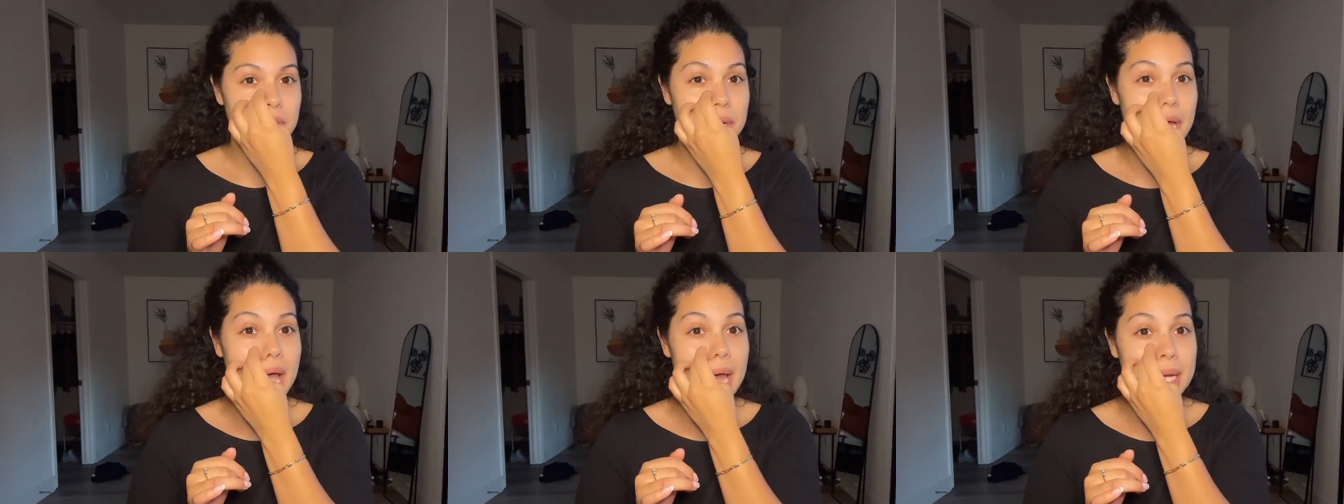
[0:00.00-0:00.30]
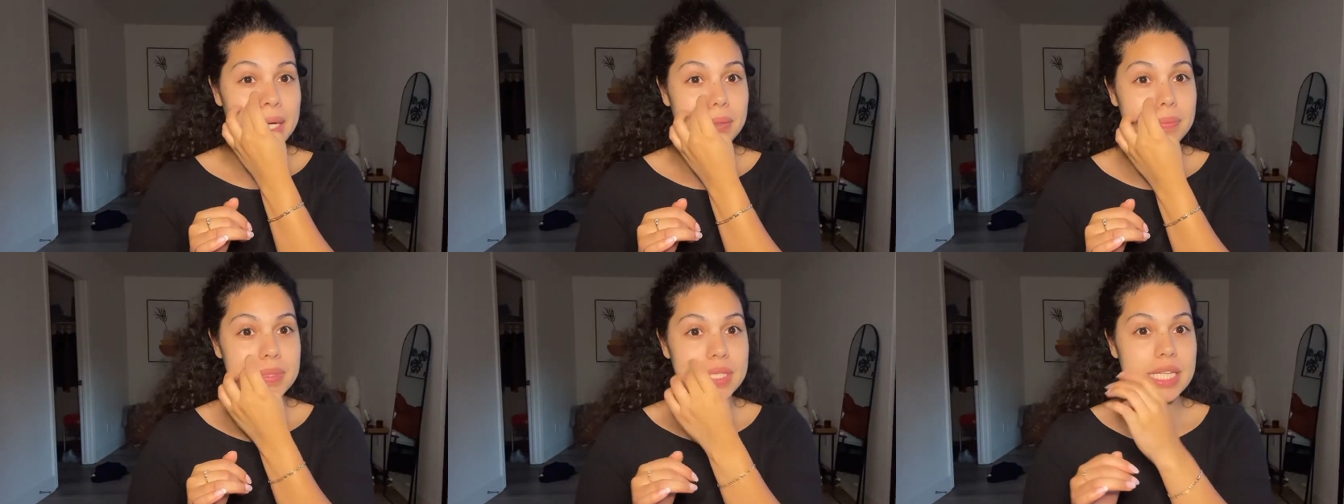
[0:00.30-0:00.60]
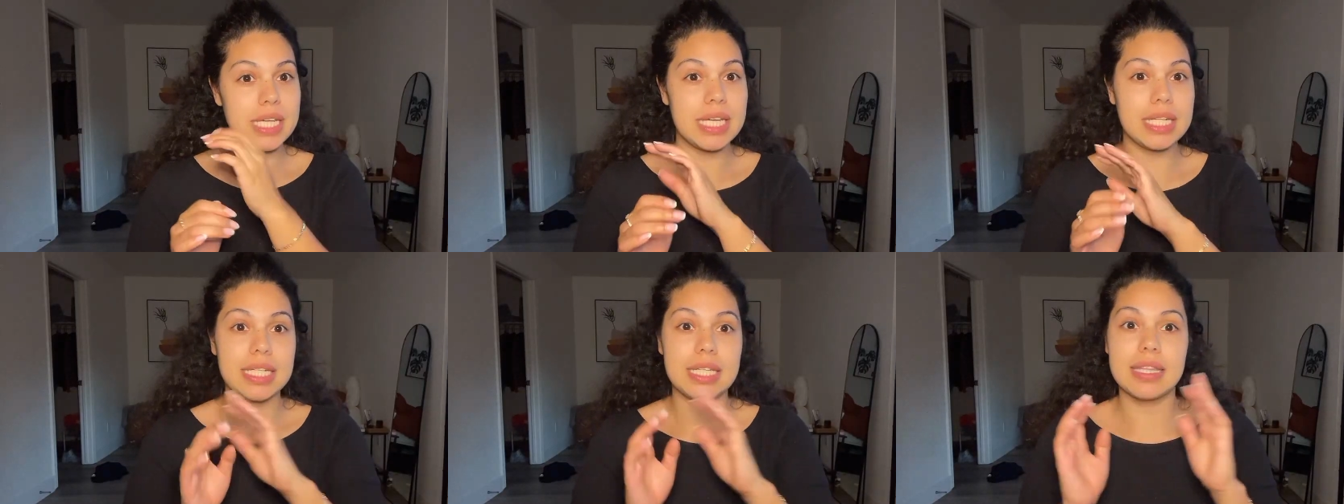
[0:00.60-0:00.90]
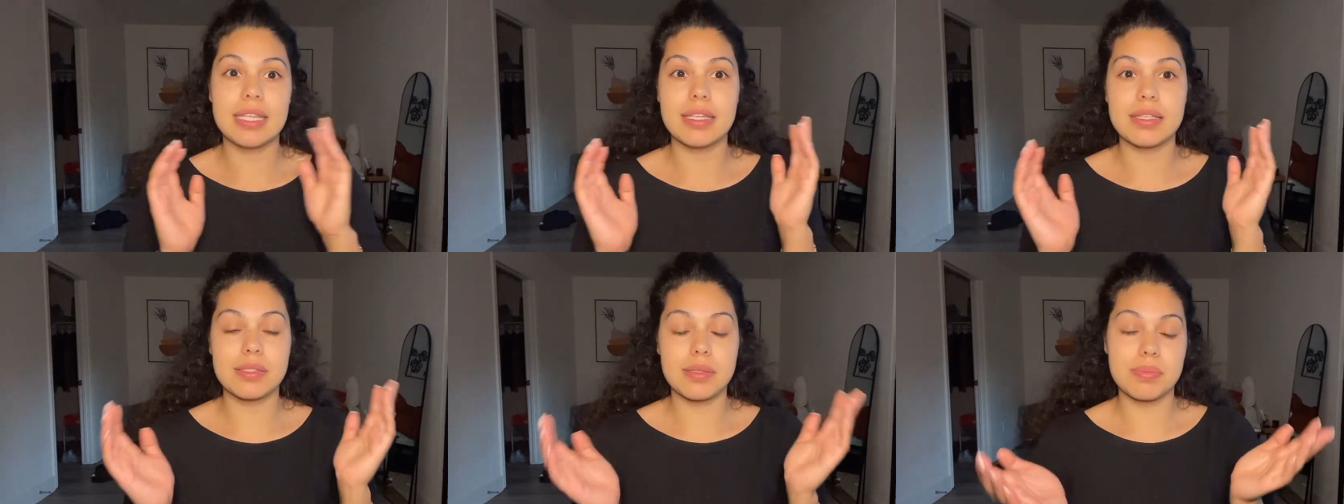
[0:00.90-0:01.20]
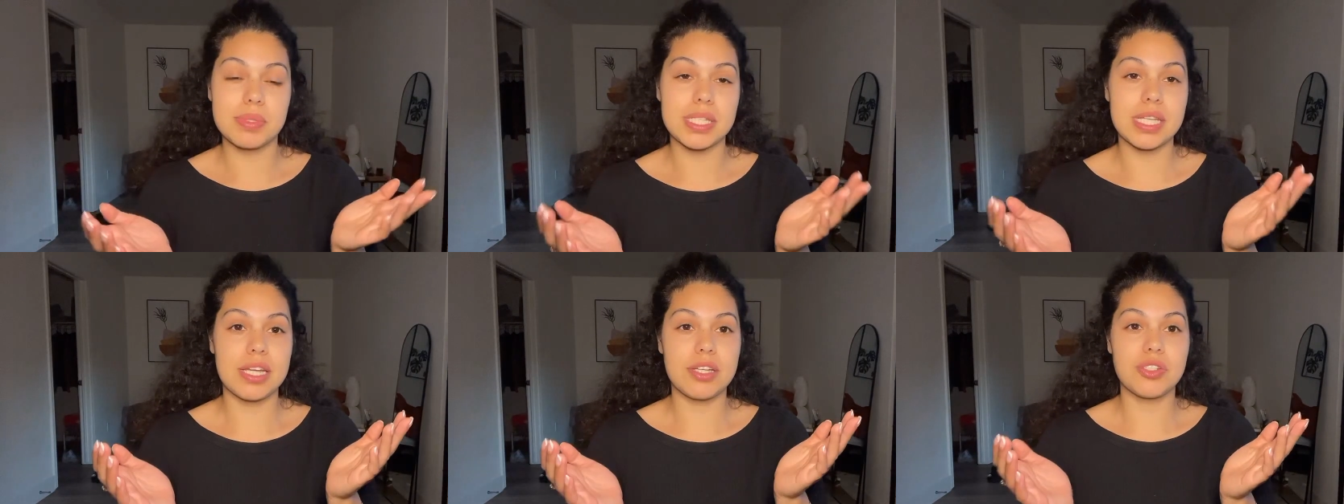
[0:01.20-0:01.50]
add up to anything
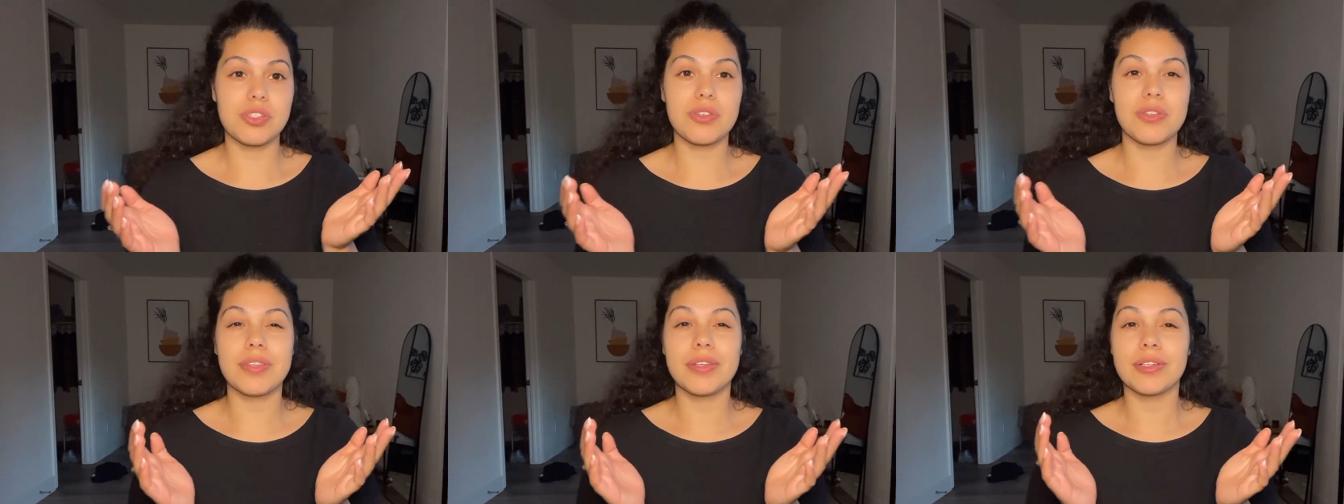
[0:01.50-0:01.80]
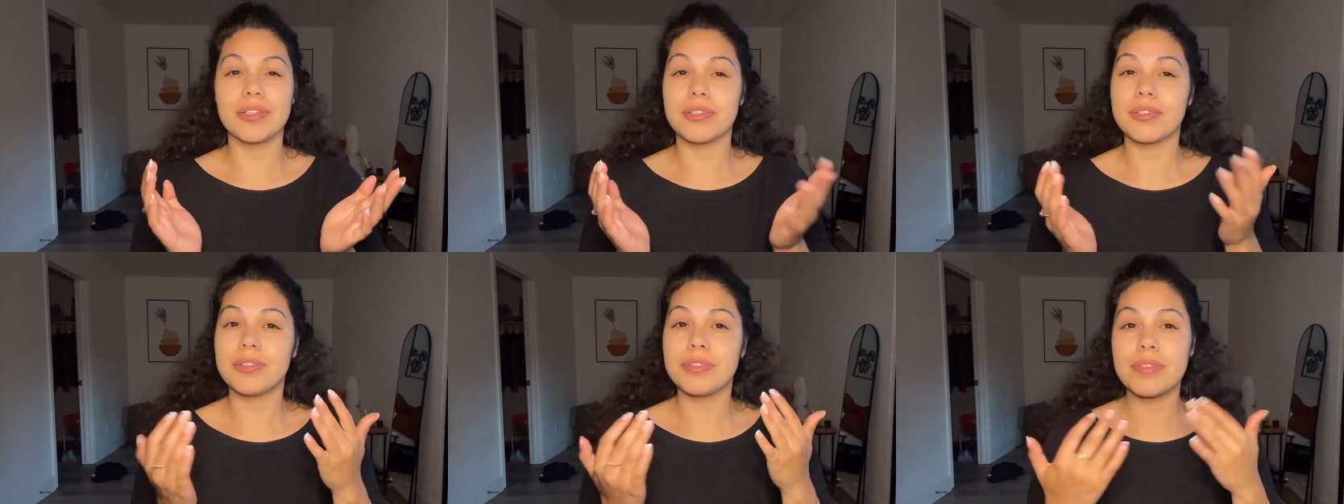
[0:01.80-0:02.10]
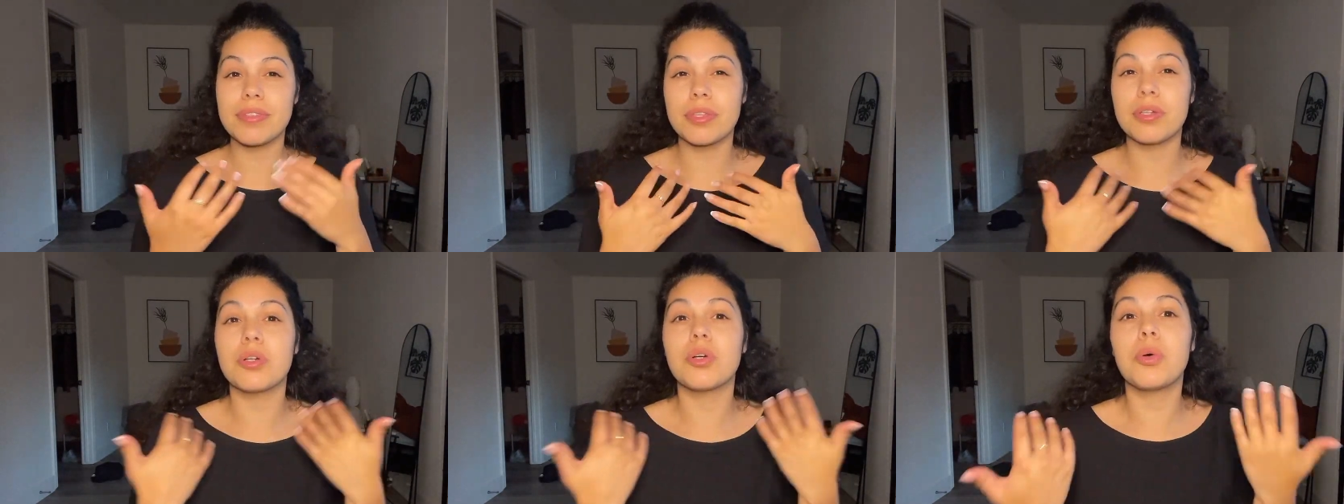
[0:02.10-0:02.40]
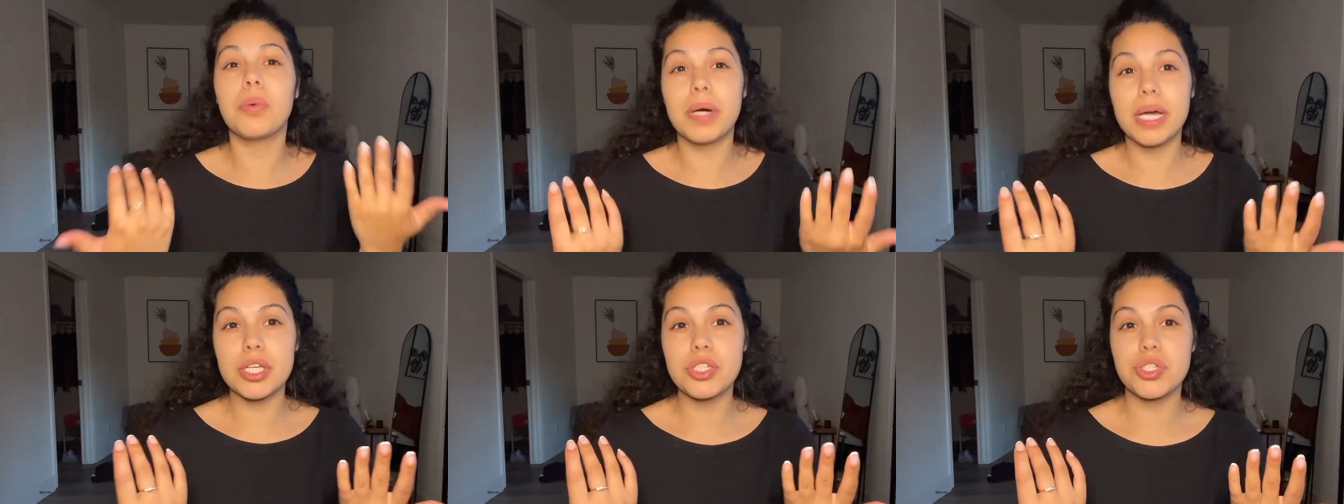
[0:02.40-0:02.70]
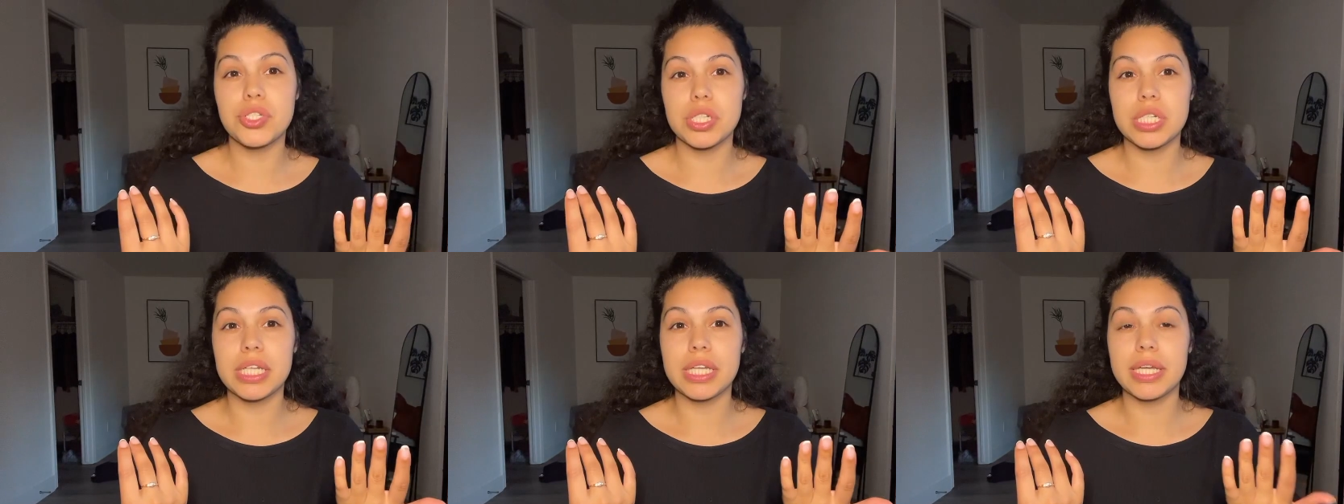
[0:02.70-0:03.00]
substantial, they'll
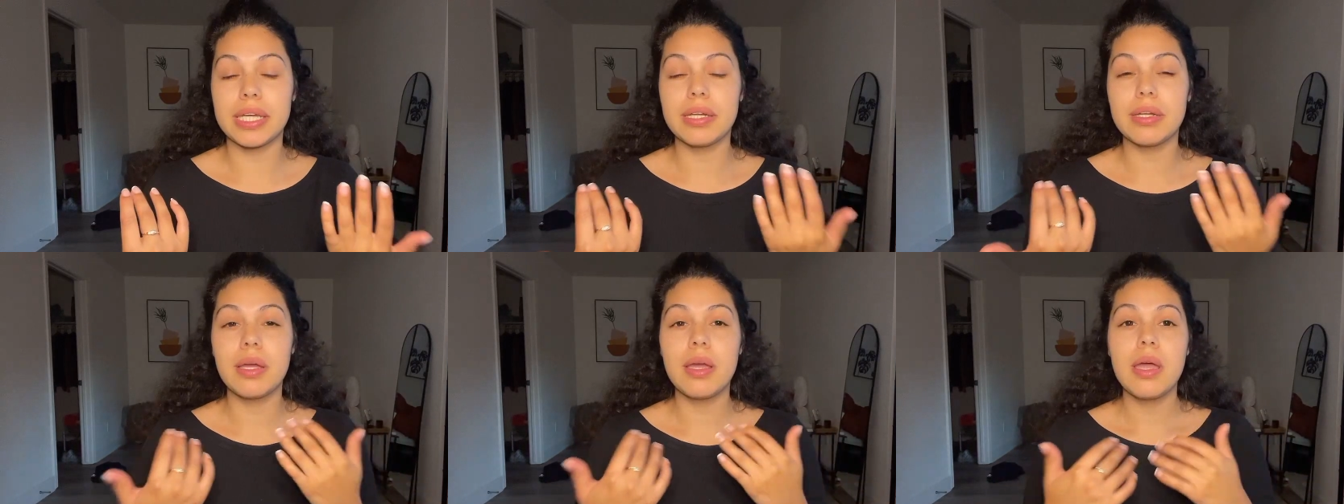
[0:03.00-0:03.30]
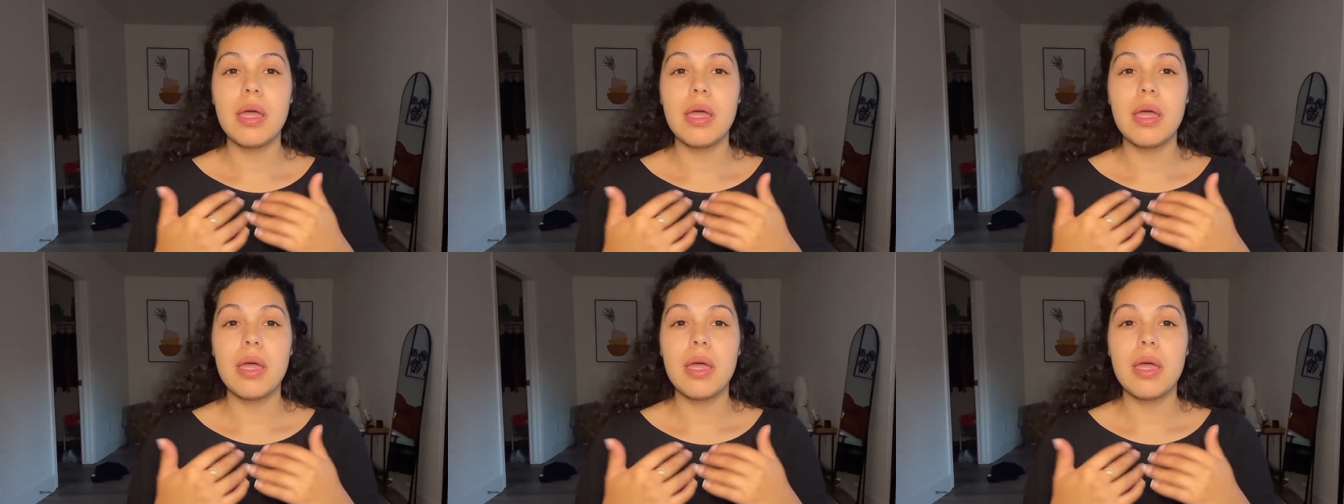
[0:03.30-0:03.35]
question it.